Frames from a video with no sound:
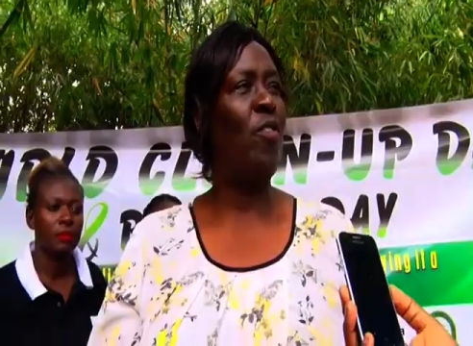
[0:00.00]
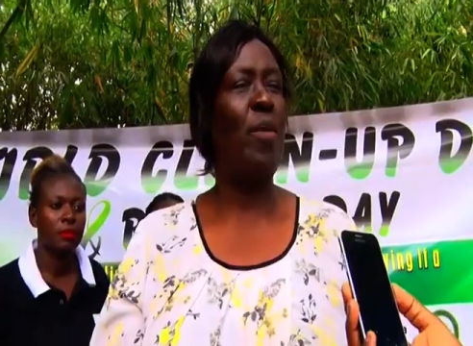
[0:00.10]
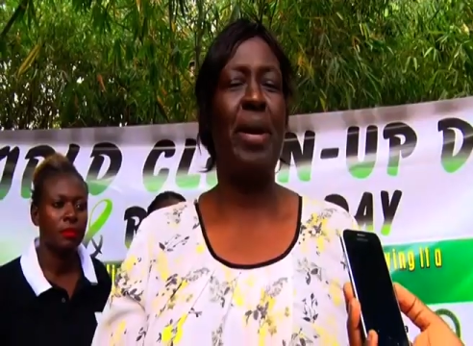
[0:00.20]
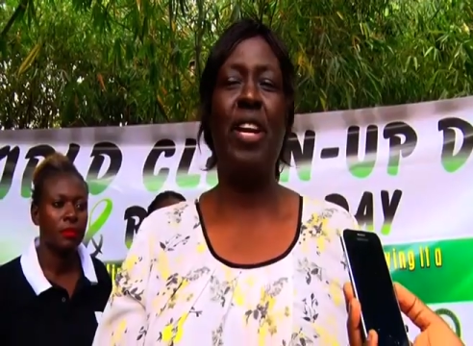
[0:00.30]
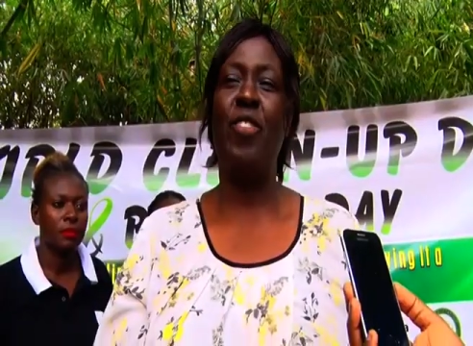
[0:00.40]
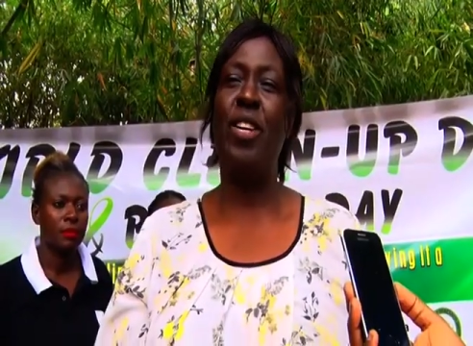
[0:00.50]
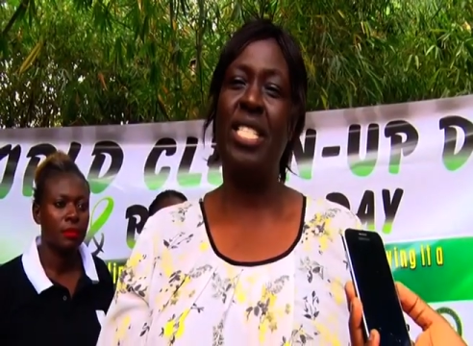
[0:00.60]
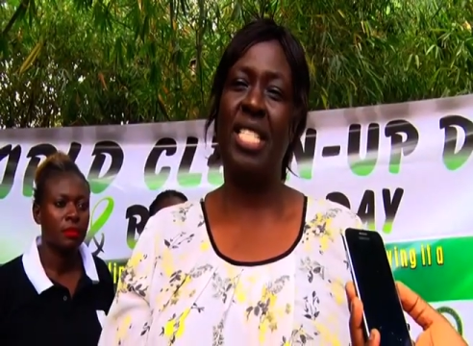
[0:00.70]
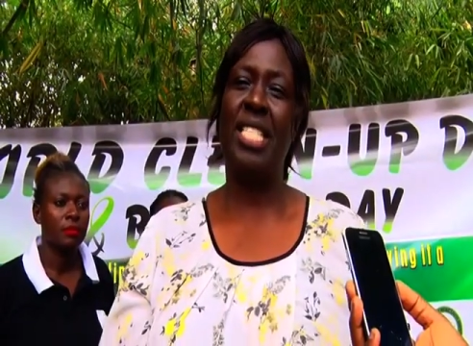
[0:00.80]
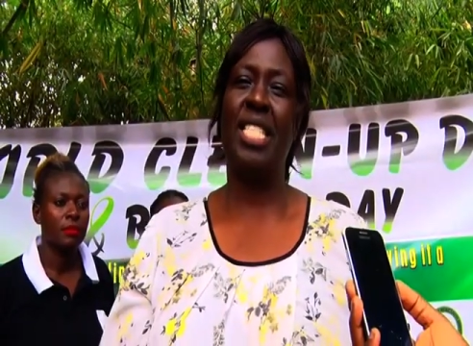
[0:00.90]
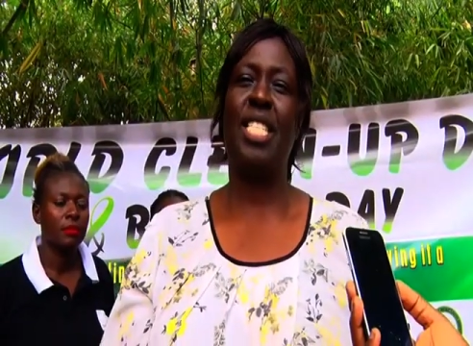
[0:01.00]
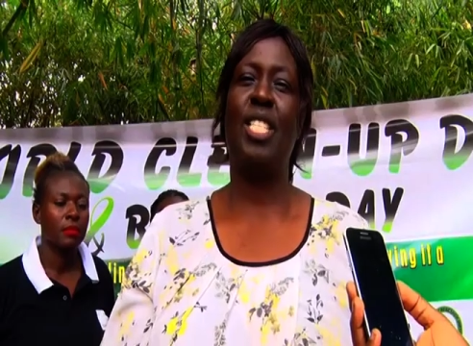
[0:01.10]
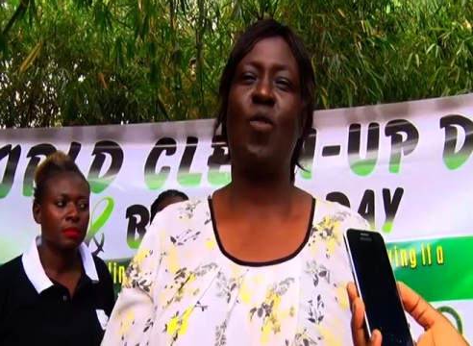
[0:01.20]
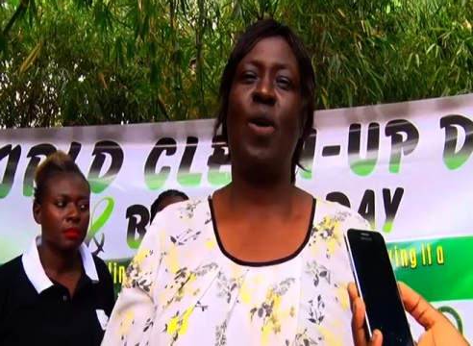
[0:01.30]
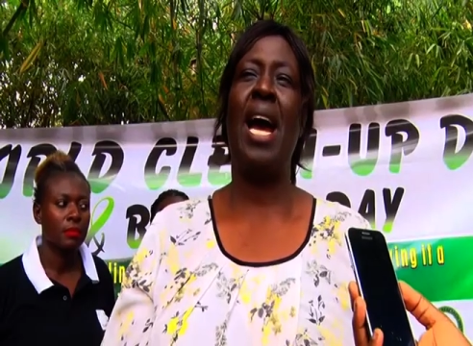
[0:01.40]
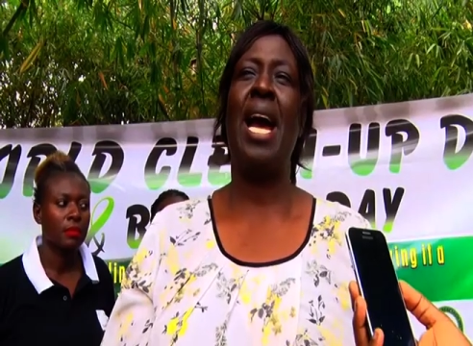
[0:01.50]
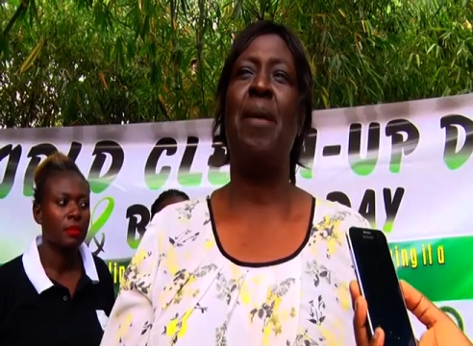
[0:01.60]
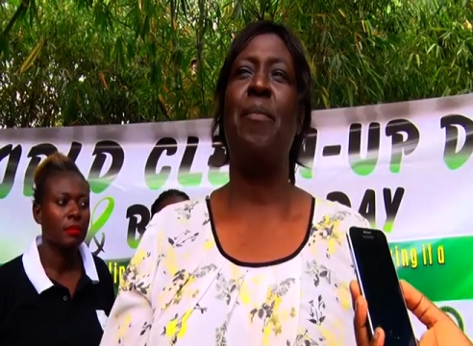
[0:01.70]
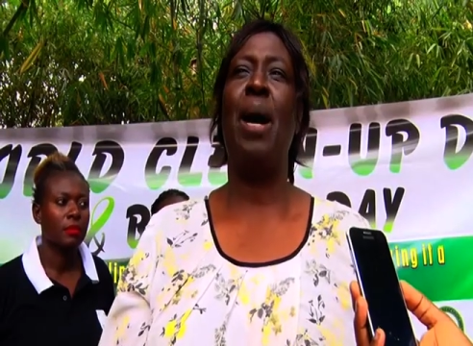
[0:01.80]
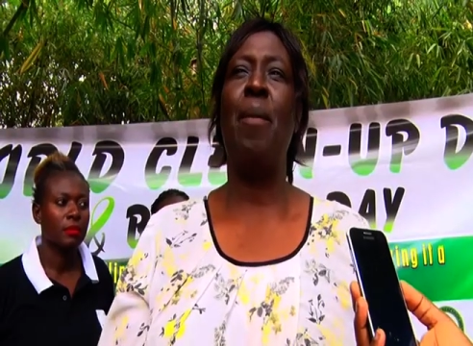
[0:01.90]
Speaker 1: of the main reasons
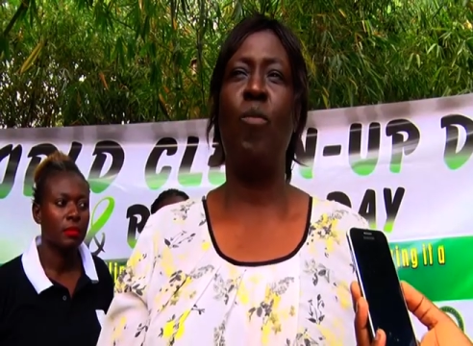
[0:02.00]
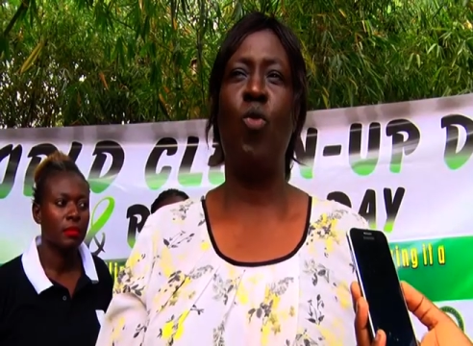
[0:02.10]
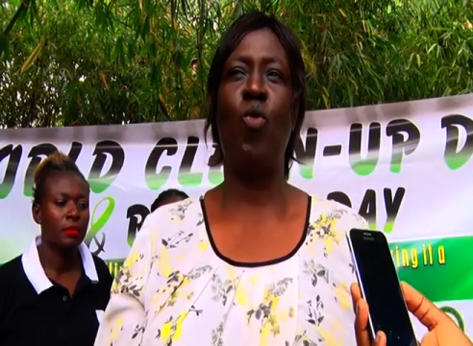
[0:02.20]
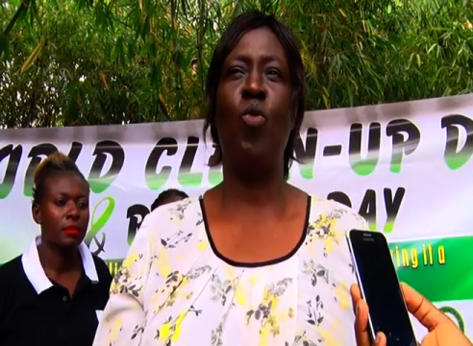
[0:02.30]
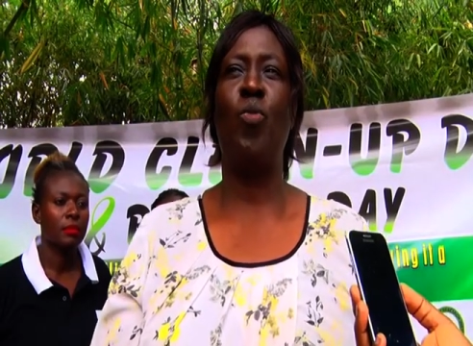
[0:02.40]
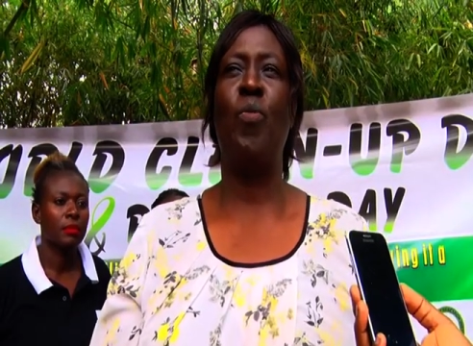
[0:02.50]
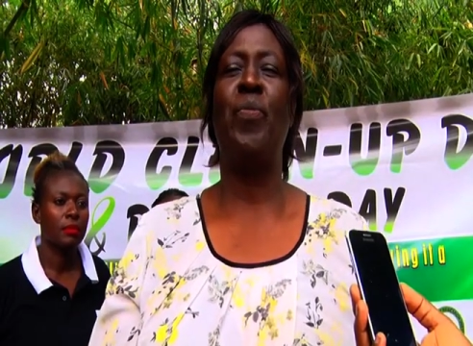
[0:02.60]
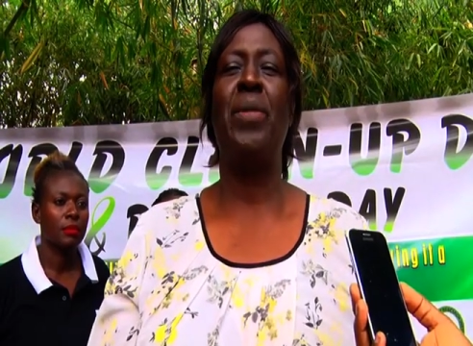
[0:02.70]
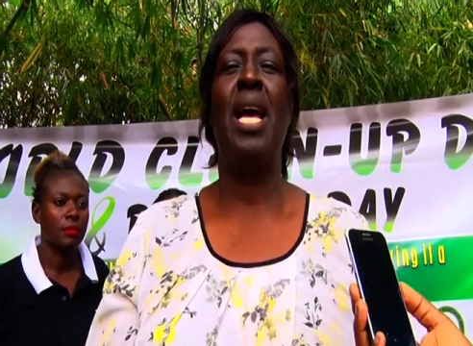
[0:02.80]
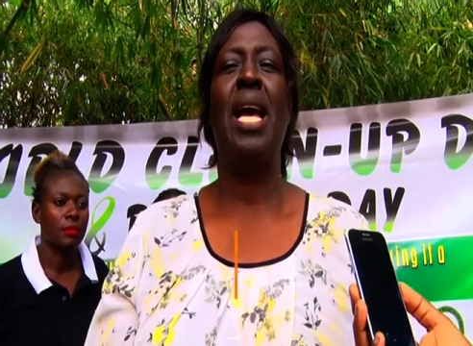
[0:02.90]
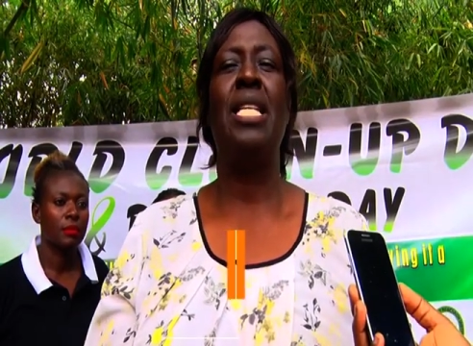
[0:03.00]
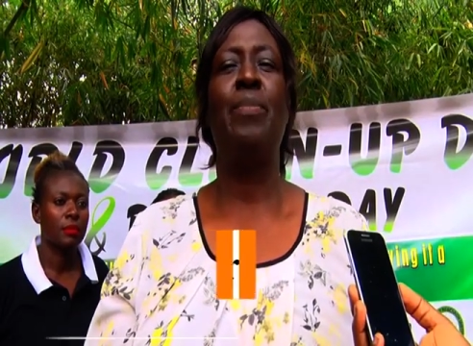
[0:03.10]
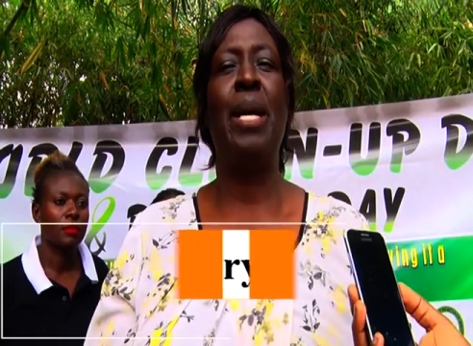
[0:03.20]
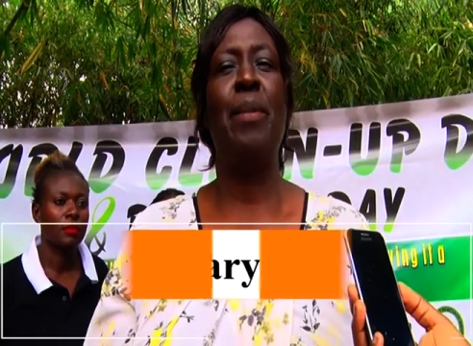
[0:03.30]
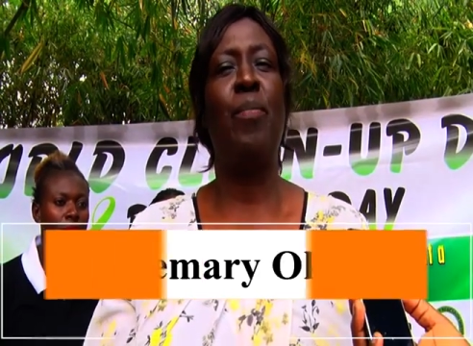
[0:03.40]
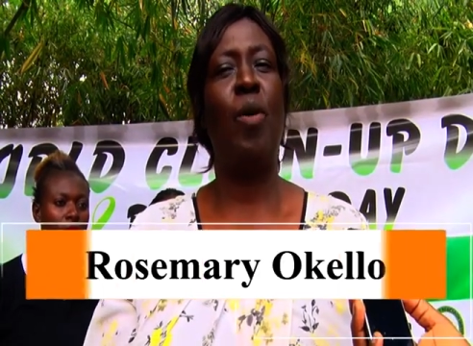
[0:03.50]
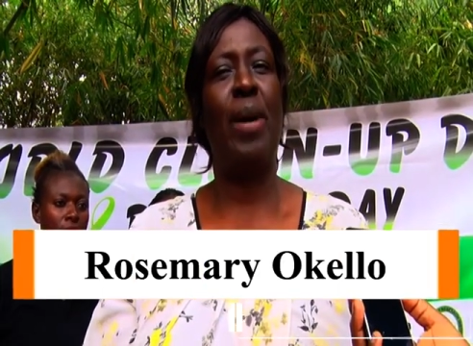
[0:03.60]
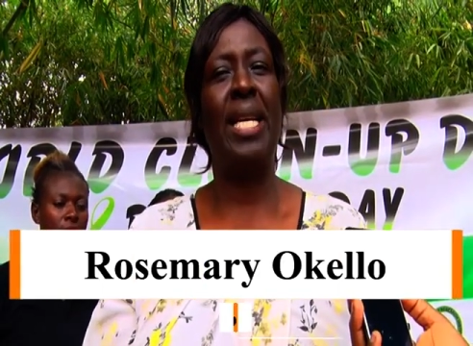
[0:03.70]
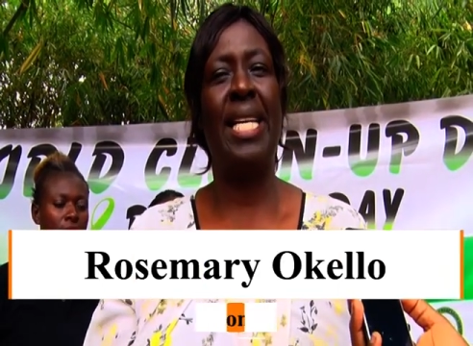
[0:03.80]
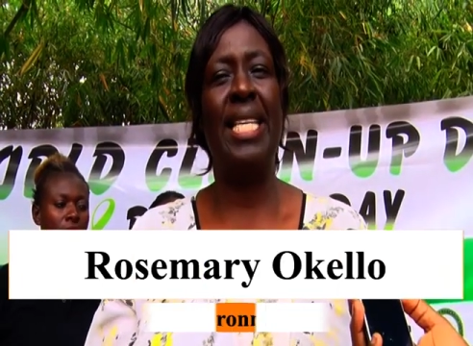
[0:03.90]
why bamboo is being
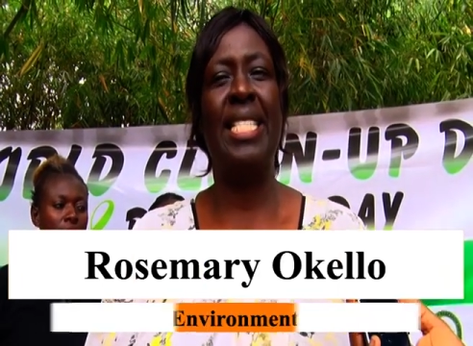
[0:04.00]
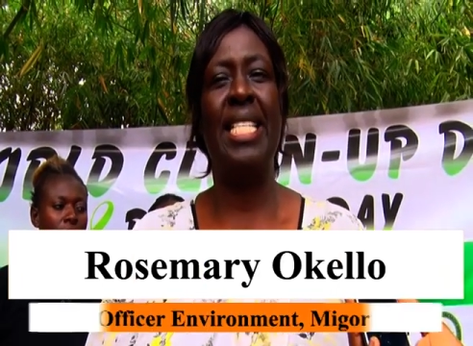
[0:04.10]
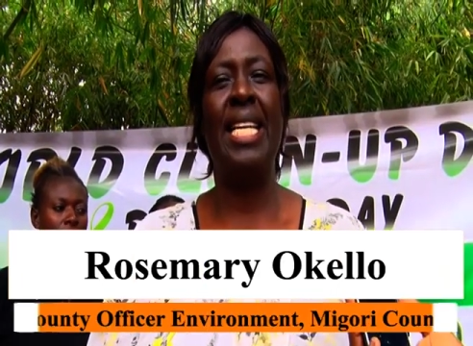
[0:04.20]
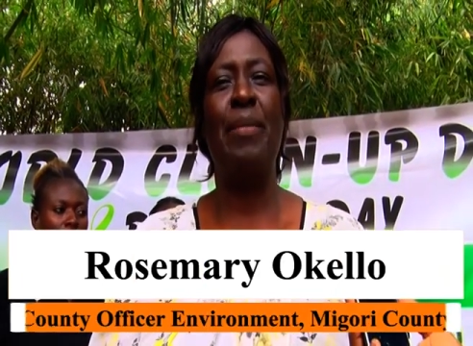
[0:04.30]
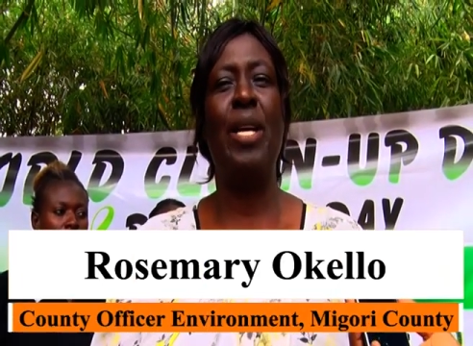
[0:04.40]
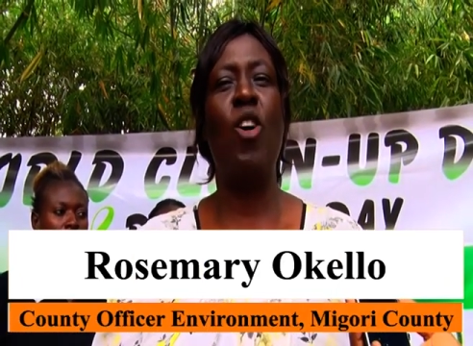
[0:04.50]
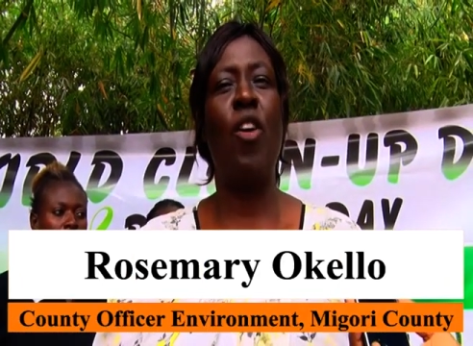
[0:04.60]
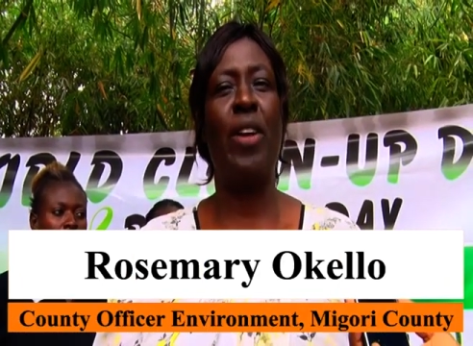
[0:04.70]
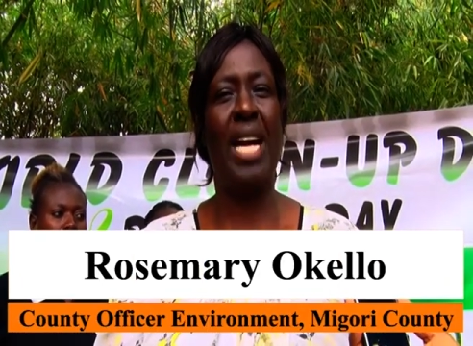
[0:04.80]
promulgated in Migori